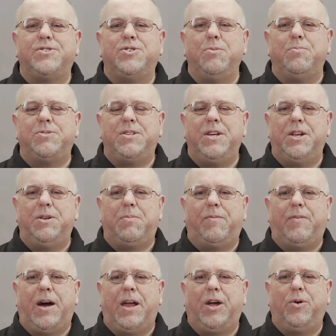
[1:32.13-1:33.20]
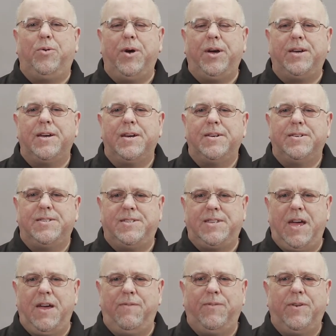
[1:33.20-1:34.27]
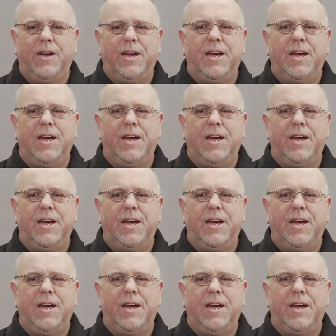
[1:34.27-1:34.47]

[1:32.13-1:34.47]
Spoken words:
SuperStand to provide a quick, safe,